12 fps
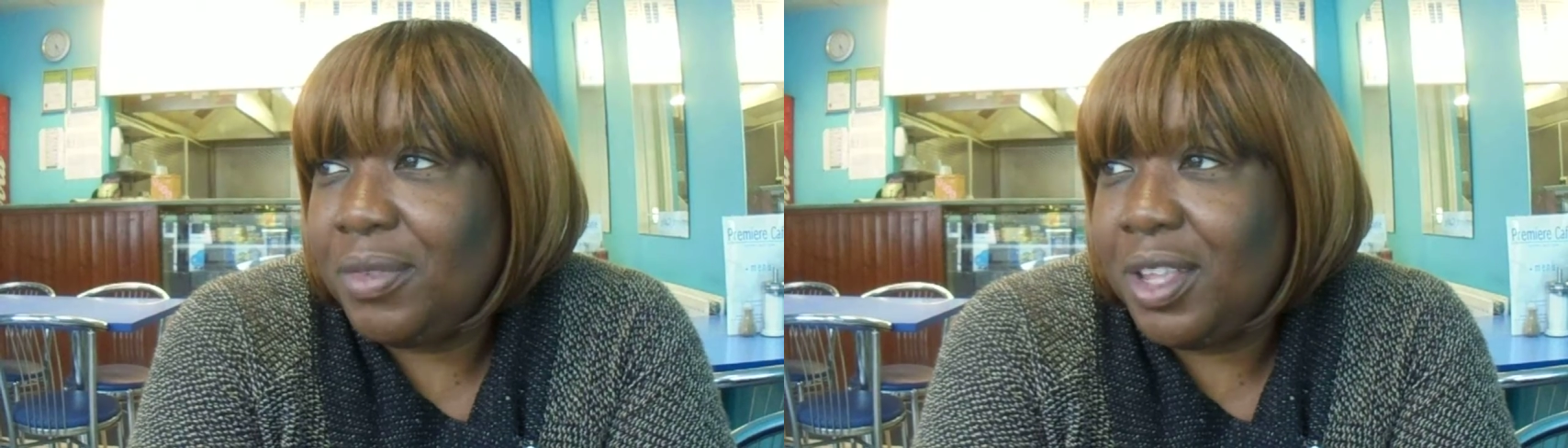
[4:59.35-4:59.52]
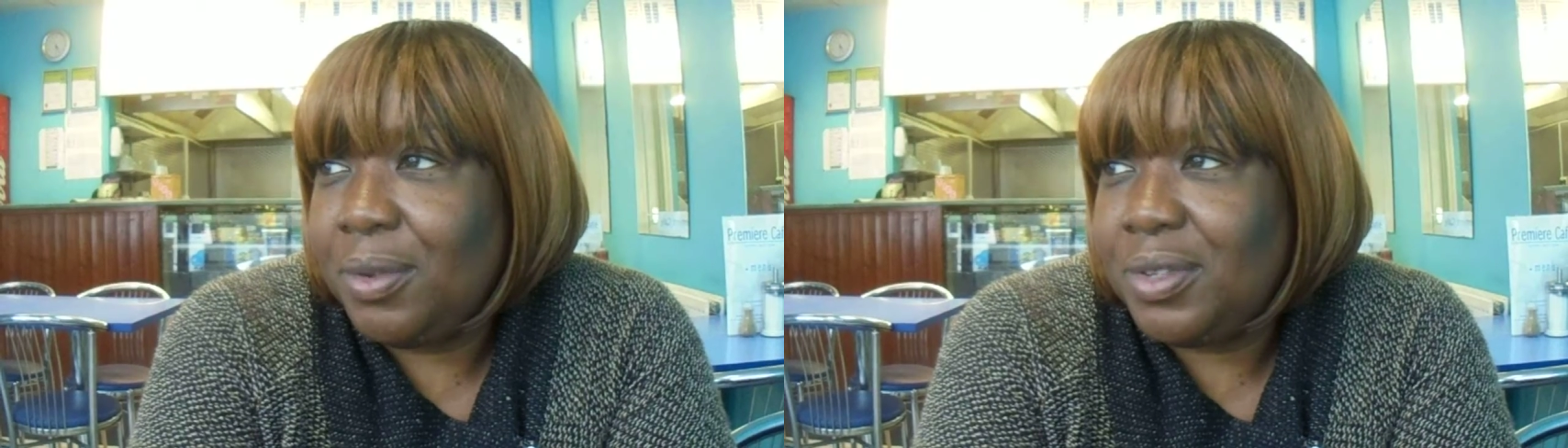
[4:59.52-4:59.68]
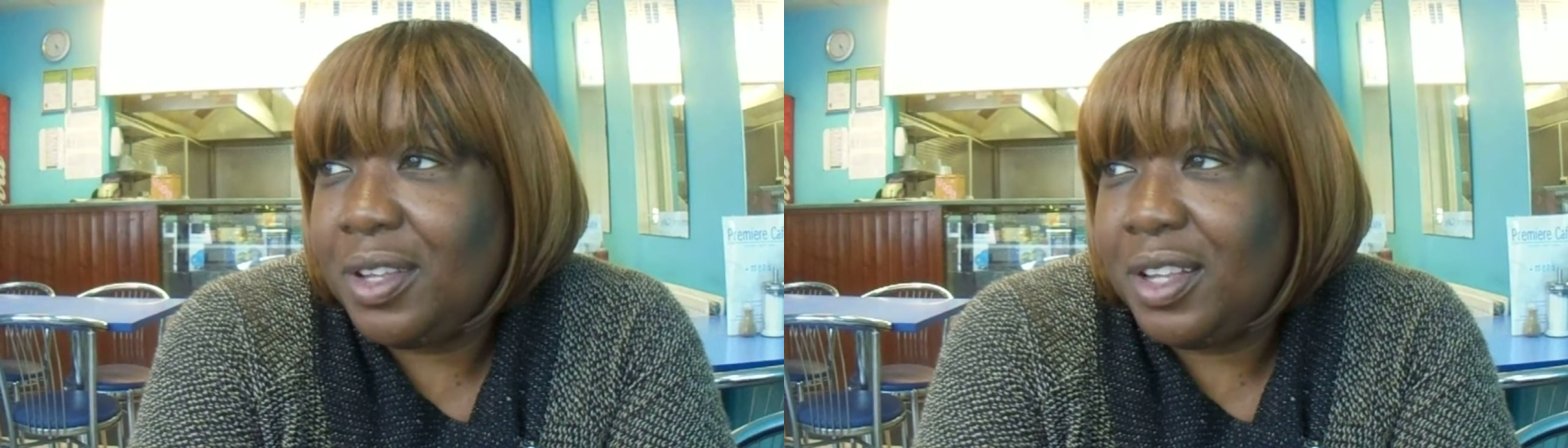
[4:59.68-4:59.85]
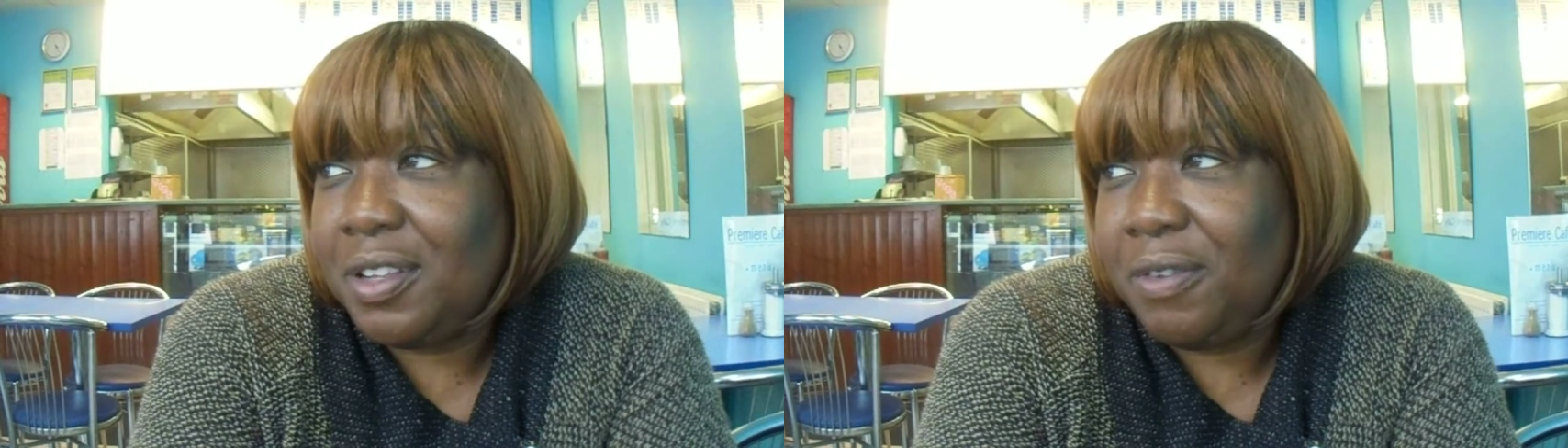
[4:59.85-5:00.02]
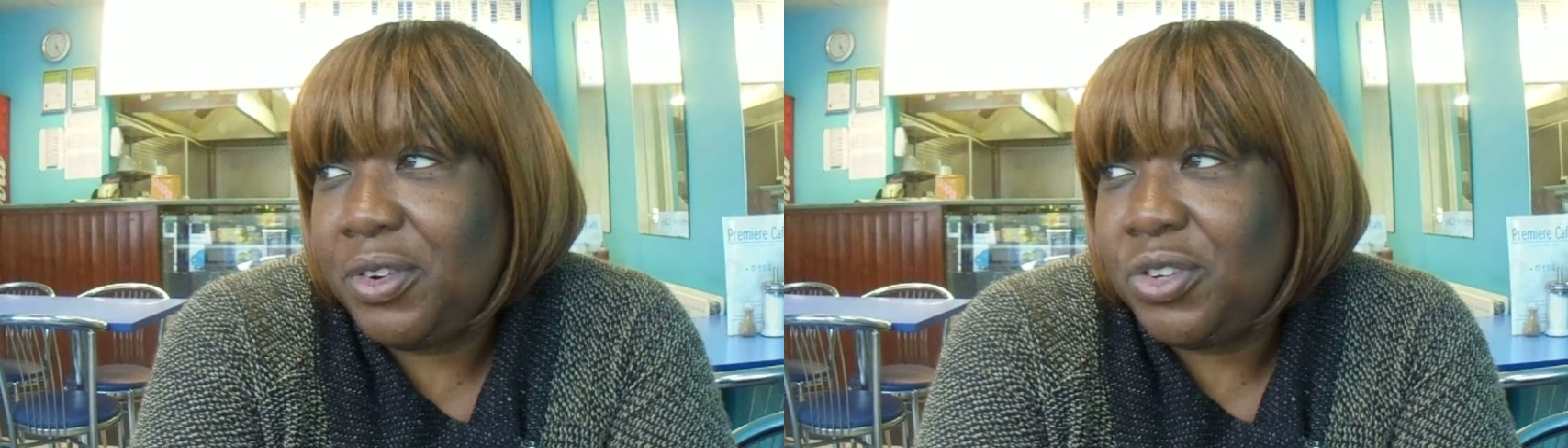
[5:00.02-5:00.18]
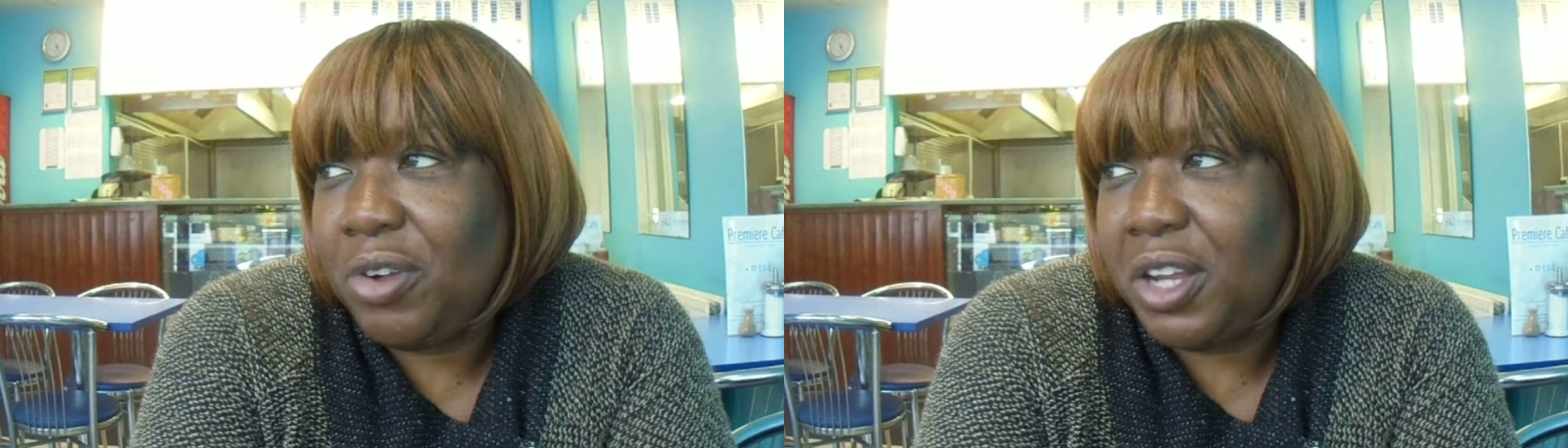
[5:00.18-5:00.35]
it's it's a
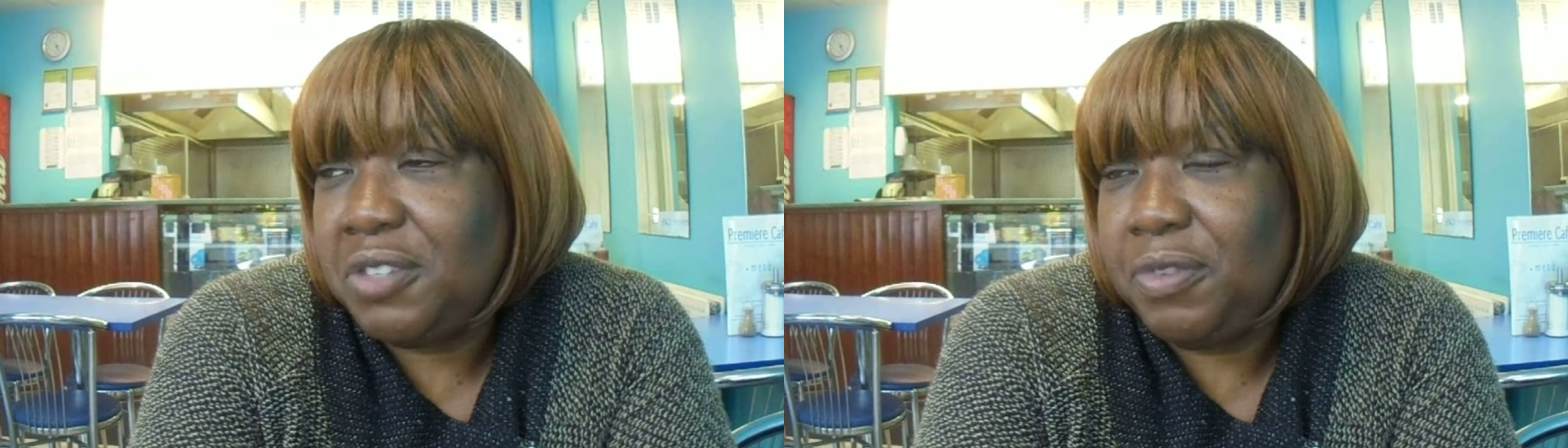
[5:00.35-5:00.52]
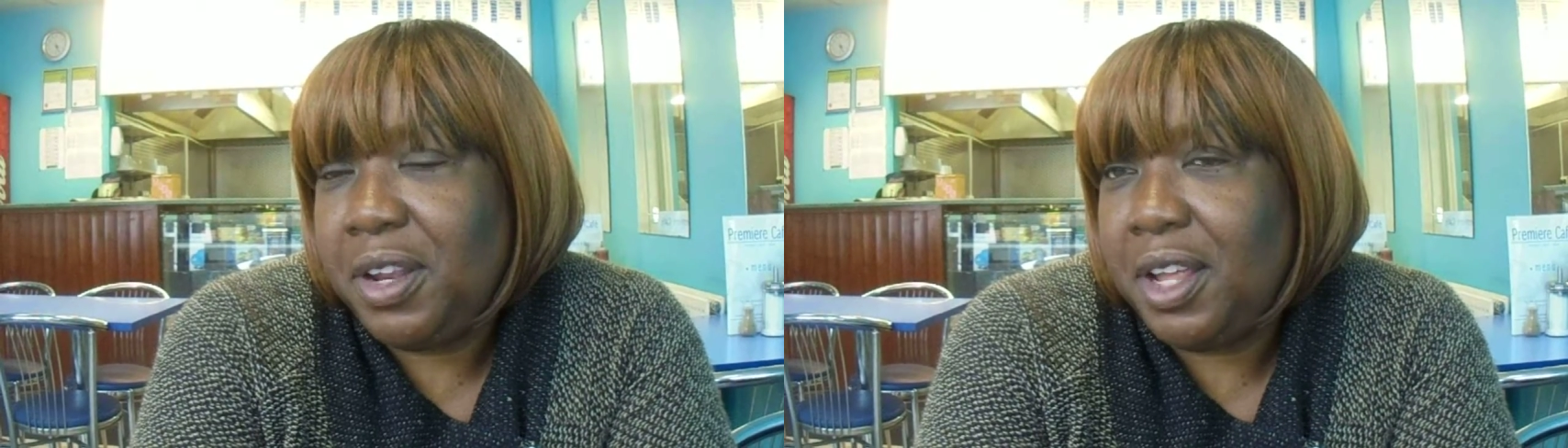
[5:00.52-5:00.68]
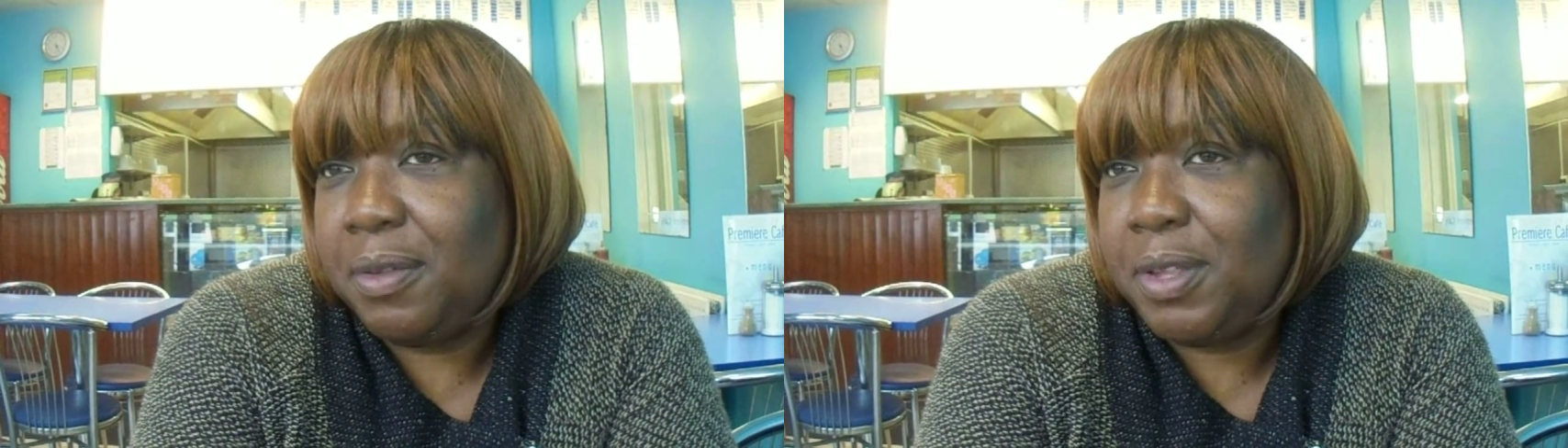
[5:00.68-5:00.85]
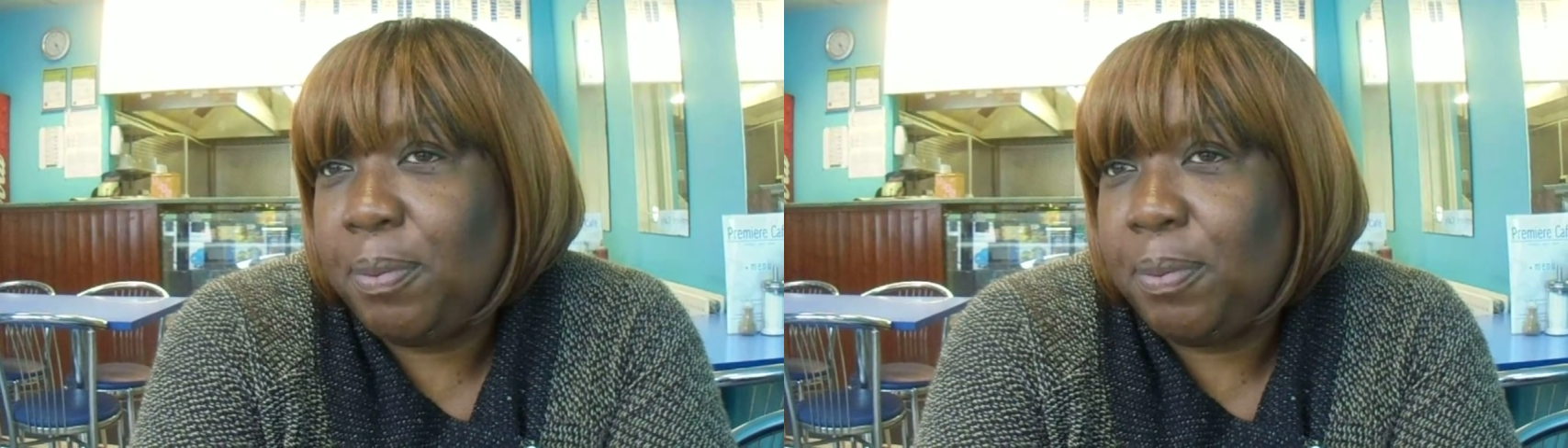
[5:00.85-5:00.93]
very strange feeling.